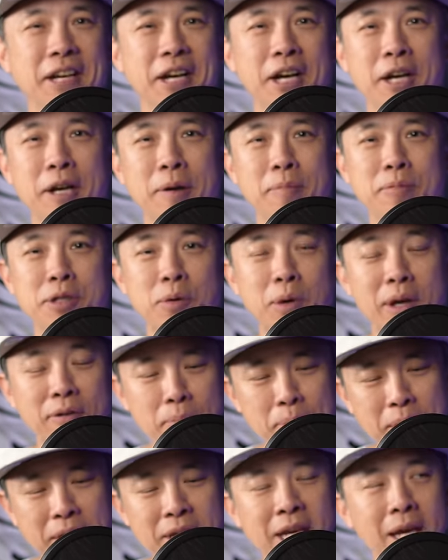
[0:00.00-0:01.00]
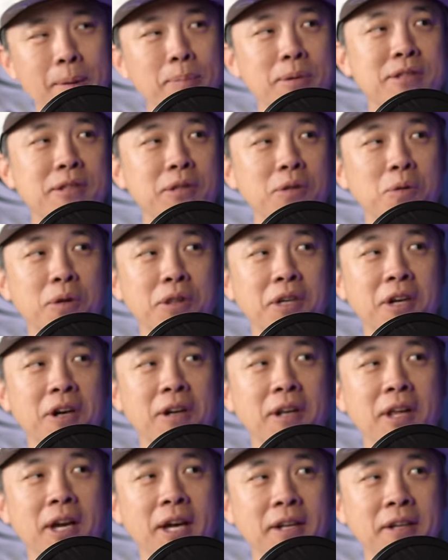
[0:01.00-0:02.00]
Um, so we have a big campus in North
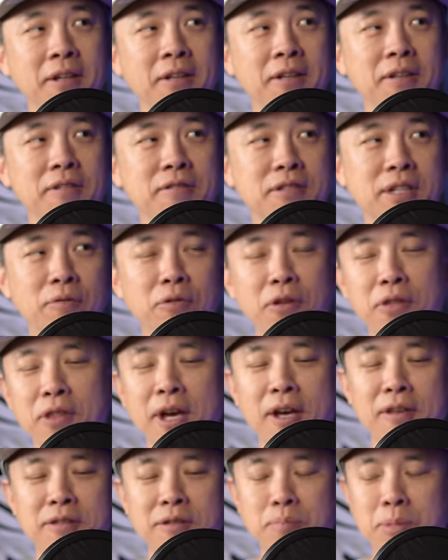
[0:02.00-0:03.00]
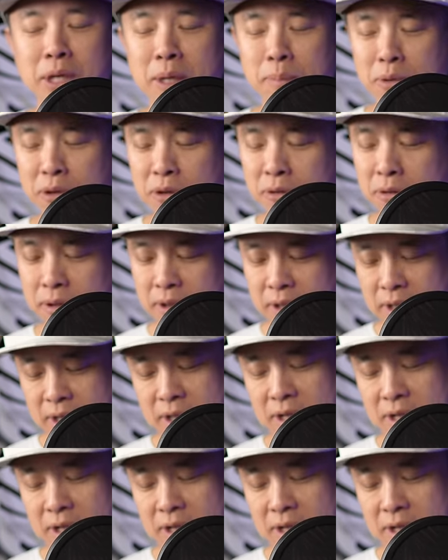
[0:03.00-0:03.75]
Carolina, several thousand people,